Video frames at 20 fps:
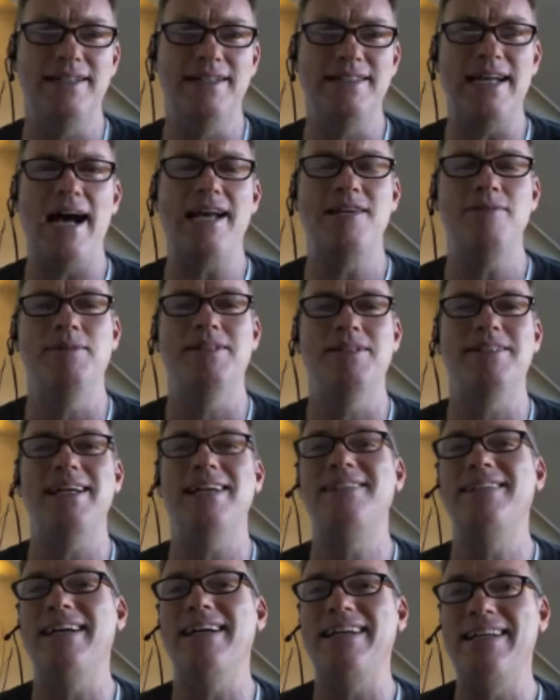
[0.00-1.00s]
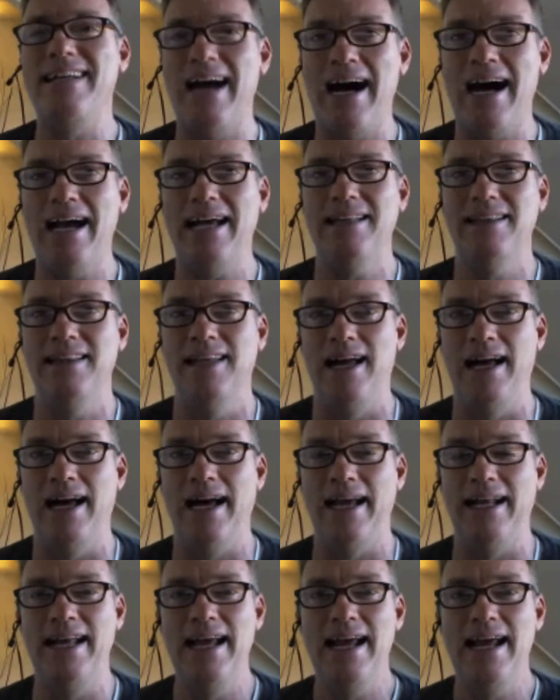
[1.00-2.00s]
documents as a
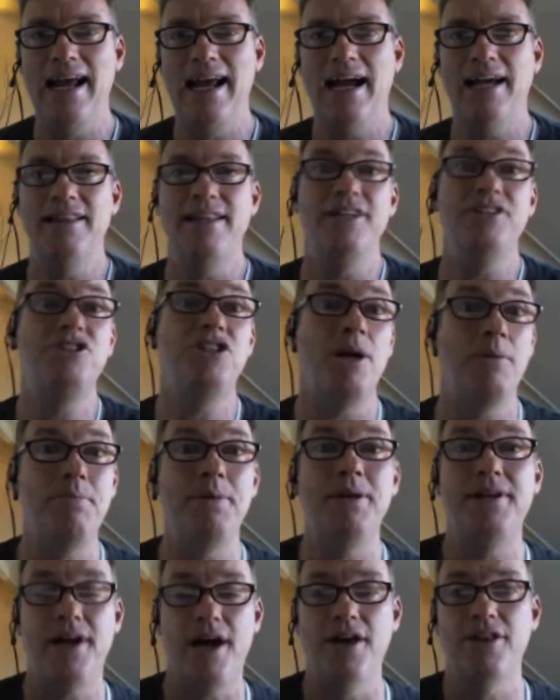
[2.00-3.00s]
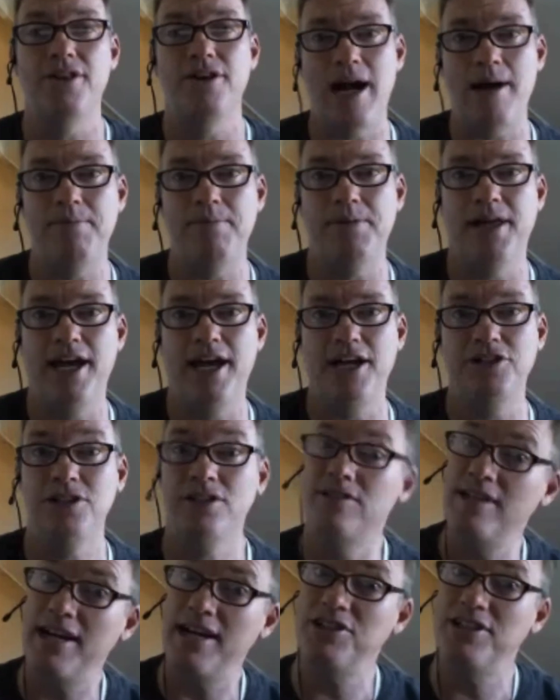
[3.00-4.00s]
guideline and then jump into other
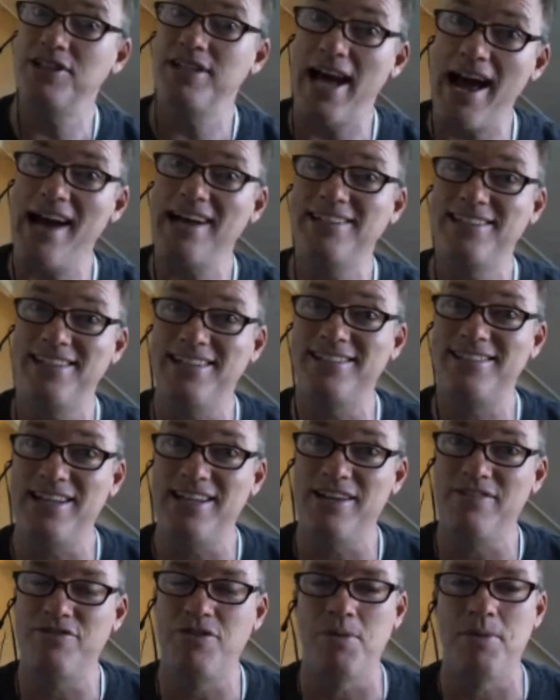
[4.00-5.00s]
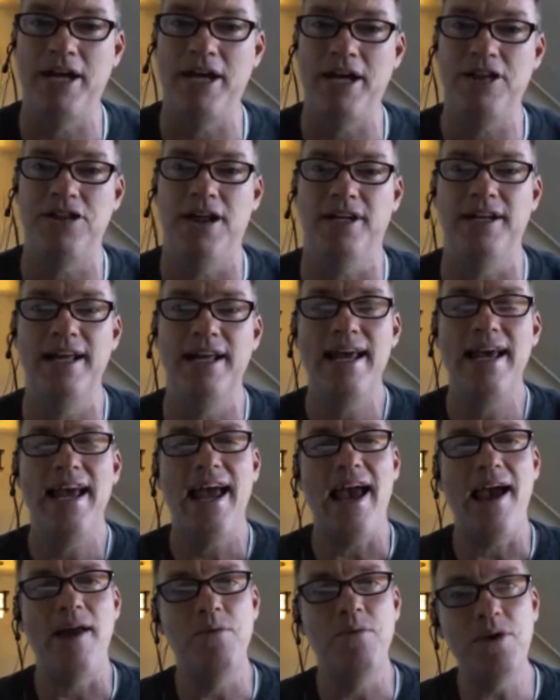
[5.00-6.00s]
applications to actually access the information.
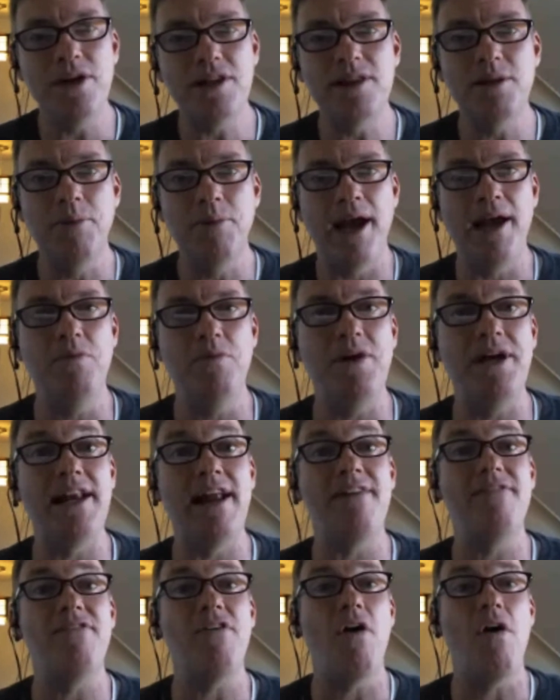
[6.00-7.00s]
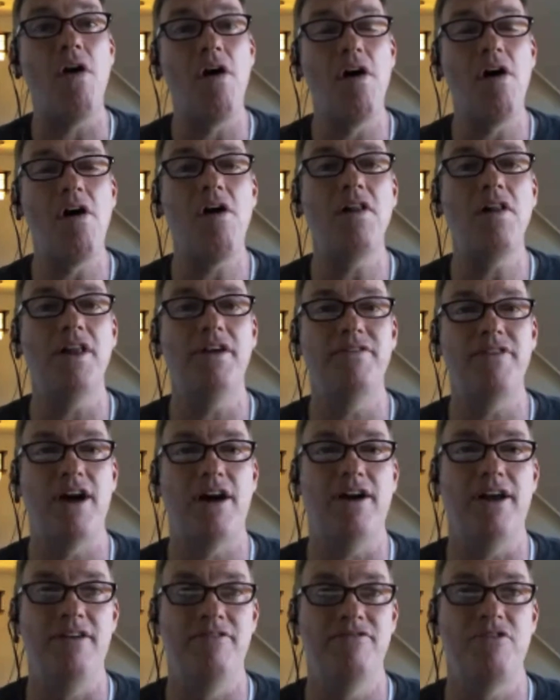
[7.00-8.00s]
And with the brain, we can have all of
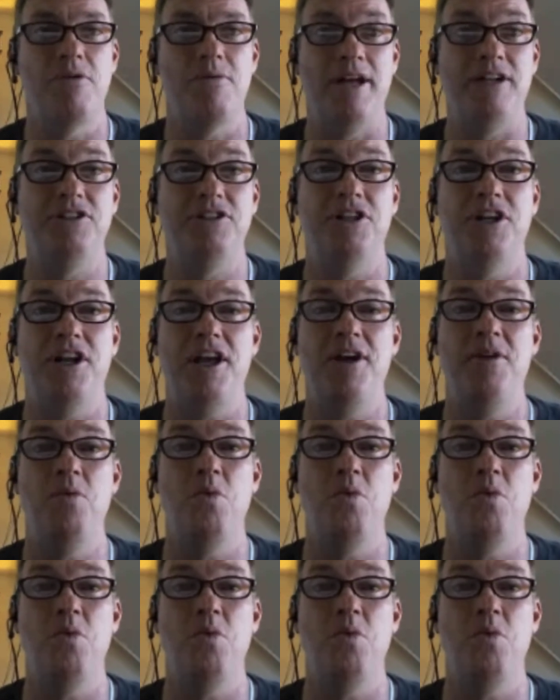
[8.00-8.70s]
our information